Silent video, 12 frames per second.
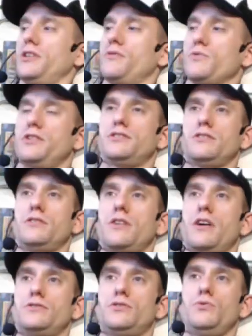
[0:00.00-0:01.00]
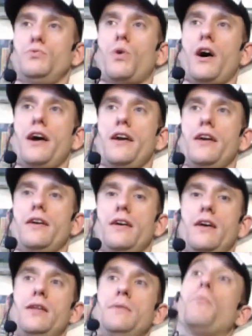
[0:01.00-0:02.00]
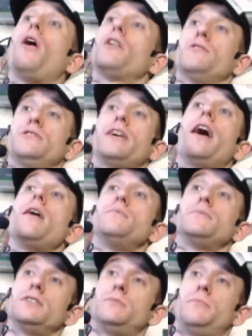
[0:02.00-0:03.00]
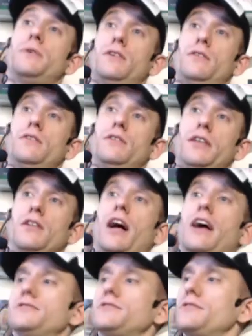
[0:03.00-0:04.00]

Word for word: the reason as to why in modern times? In, in modern times,